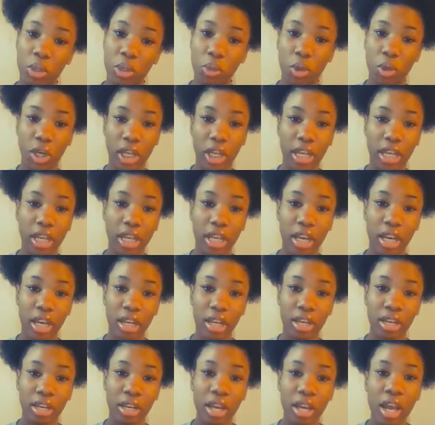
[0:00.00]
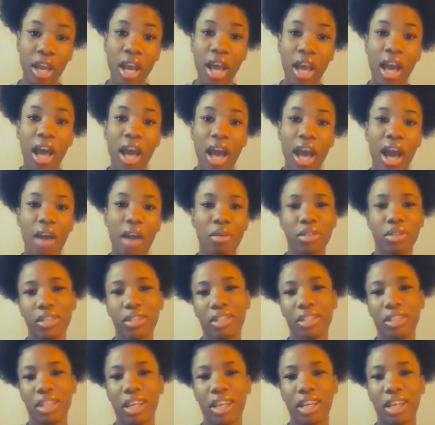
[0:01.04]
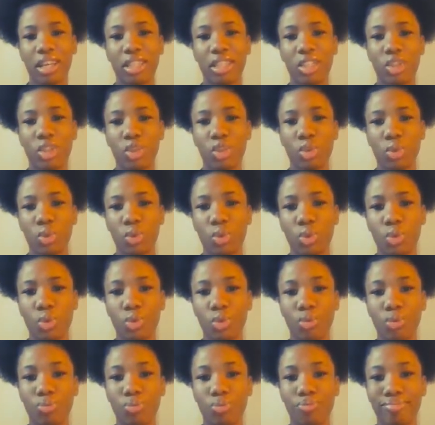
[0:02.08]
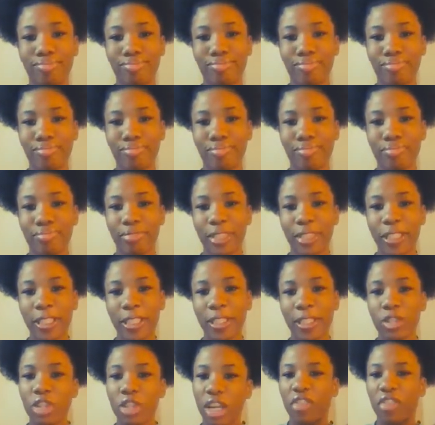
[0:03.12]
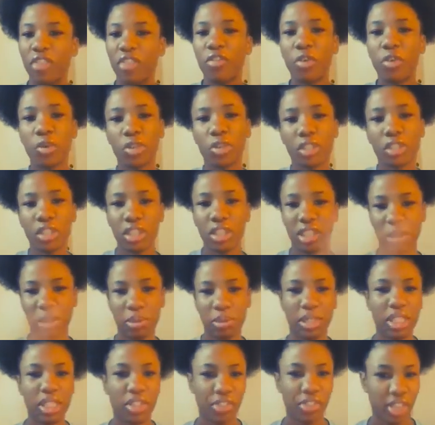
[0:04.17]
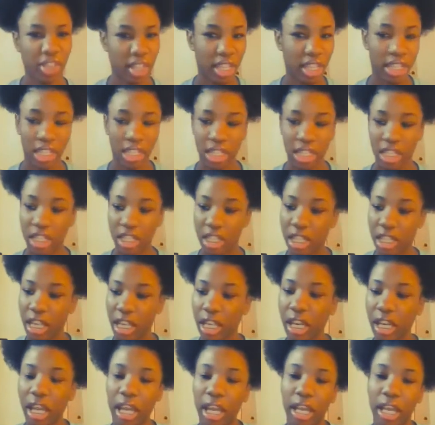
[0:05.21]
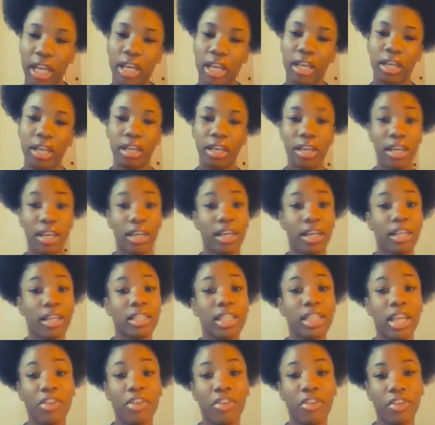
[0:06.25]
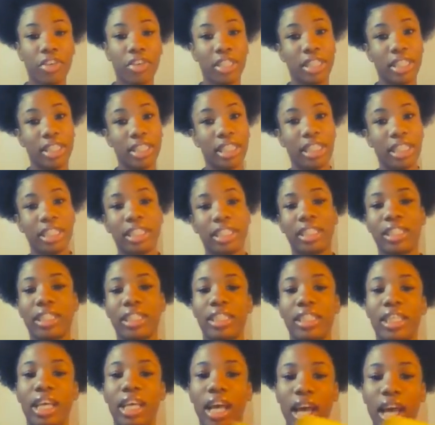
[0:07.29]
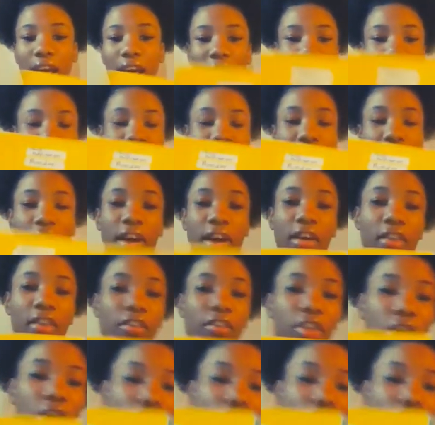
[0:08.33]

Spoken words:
working on. I would say so I can focus on specific things each day. Like, say for instance, I have